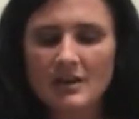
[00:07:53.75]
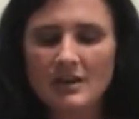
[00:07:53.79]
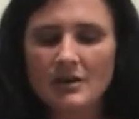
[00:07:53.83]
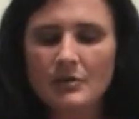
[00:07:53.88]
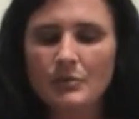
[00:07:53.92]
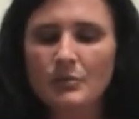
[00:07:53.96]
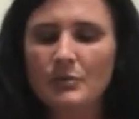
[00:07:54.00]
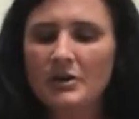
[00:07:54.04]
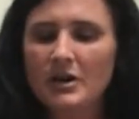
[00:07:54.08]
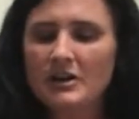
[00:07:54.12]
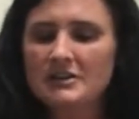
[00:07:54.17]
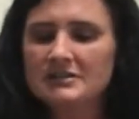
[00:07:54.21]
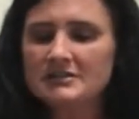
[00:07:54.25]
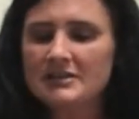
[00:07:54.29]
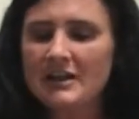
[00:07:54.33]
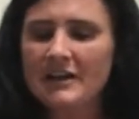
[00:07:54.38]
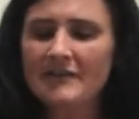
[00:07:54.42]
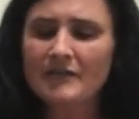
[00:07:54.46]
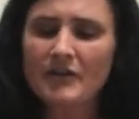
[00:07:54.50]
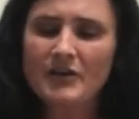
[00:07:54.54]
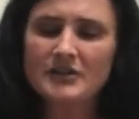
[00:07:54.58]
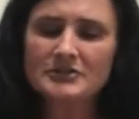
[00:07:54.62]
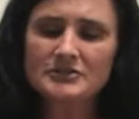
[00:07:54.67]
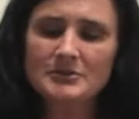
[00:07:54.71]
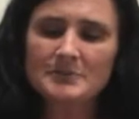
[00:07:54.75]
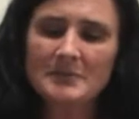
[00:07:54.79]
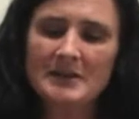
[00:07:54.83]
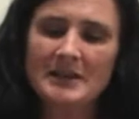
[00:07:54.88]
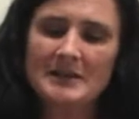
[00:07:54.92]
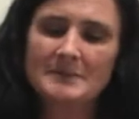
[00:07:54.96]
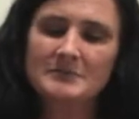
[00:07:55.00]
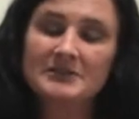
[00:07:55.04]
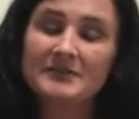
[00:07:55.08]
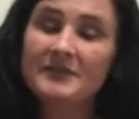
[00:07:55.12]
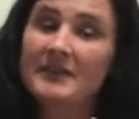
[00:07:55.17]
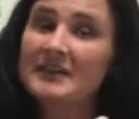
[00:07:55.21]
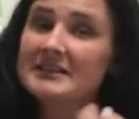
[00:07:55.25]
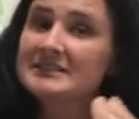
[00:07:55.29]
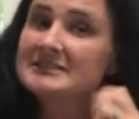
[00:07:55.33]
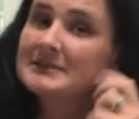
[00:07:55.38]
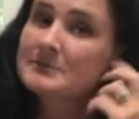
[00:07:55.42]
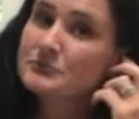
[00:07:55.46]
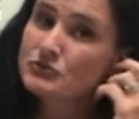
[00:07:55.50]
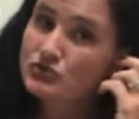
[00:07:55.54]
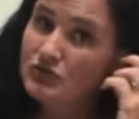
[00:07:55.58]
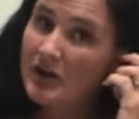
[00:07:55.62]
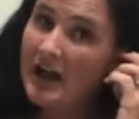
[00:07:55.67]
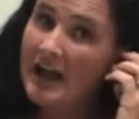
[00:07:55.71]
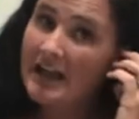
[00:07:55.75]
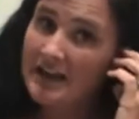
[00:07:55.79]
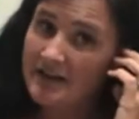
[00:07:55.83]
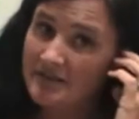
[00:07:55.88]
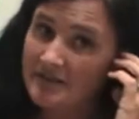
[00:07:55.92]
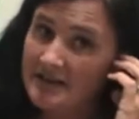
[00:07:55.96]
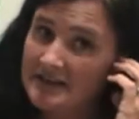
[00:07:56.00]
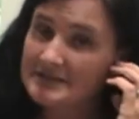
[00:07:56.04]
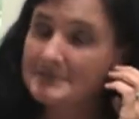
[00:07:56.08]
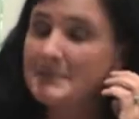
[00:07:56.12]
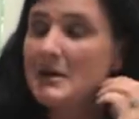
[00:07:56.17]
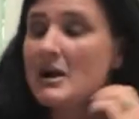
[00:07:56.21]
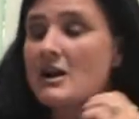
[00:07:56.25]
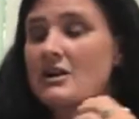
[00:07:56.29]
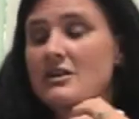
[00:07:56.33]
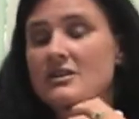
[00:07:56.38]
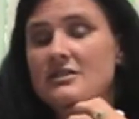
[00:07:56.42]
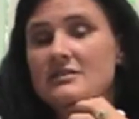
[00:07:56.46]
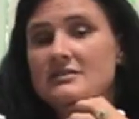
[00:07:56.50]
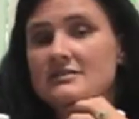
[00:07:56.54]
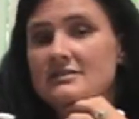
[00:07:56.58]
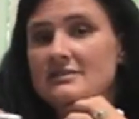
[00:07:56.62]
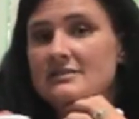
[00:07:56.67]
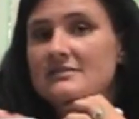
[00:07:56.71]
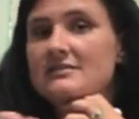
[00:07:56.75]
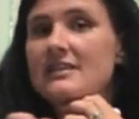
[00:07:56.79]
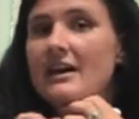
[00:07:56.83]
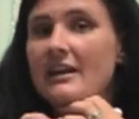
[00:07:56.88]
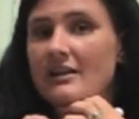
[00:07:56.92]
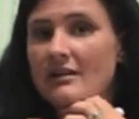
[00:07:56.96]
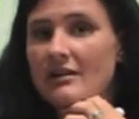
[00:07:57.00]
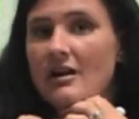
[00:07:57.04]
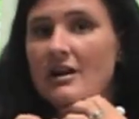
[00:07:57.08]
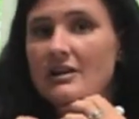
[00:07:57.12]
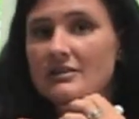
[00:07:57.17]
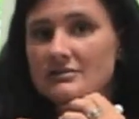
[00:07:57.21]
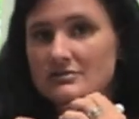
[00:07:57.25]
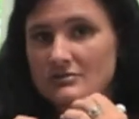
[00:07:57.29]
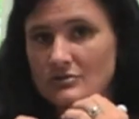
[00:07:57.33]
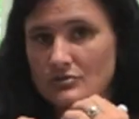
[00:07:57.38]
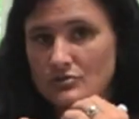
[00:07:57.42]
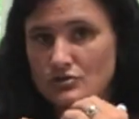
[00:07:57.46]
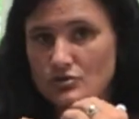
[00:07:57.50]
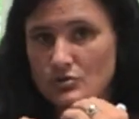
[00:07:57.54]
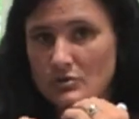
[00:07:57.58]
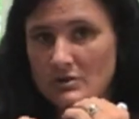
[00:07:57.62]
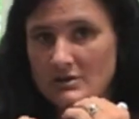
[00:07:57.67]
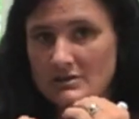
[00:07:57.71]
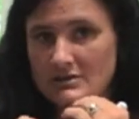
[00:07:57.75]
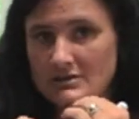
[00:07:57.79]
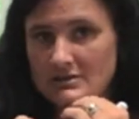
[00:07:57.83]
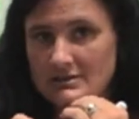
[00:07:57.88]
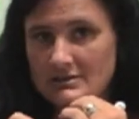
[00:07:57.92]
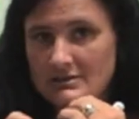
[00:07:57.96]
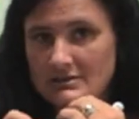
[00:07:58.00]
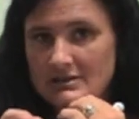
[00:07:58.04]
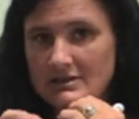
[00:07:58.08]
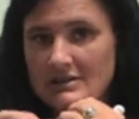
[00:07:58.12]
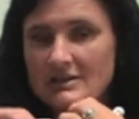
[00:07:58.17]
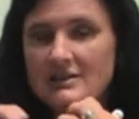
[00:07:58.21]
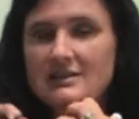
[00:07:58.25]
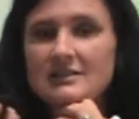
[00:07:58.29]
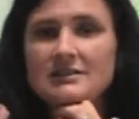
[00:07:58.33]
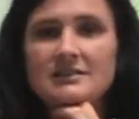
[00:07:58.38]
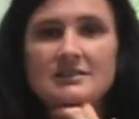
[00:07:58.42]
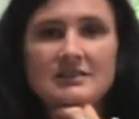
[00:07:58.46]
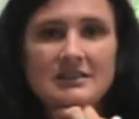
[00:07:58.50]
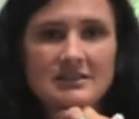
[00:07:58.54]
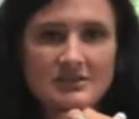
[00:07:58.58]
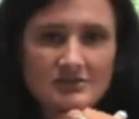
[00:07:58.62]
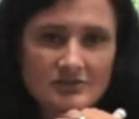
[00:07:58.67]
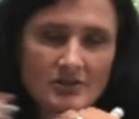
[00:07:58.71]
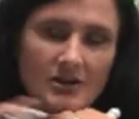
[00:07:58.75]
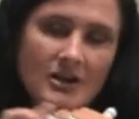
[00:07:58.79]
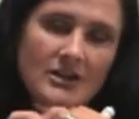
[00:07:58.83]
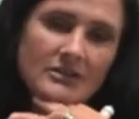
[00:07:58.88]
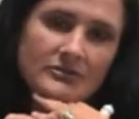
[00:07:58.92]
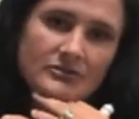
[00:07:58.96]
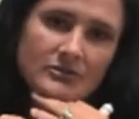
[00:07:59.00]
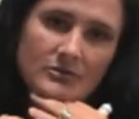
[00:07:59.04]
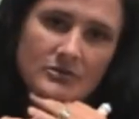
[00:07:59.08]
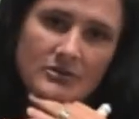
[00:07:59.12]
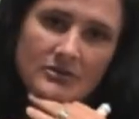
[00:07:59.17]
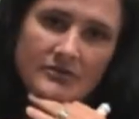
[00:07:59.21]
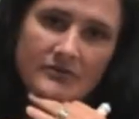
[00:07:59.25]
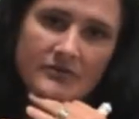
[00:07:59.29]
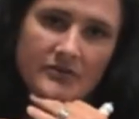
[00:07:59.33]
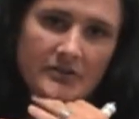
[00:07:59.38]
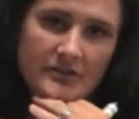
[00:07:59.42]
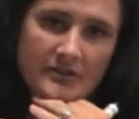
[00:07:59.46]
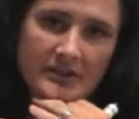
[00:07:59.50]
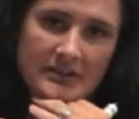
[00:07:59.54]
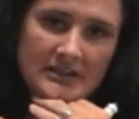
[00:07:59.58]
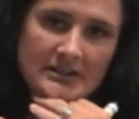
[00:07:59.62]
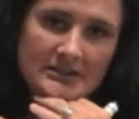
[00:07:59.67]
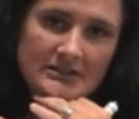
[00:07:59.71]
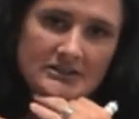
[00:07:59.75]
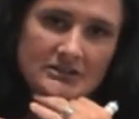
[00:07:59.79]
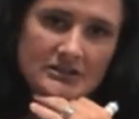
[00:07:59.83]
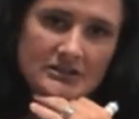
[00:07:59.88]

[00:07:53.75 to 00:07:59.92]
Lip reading: I've also been able to find some dry erase markers that are also shortened. These are also good for the kids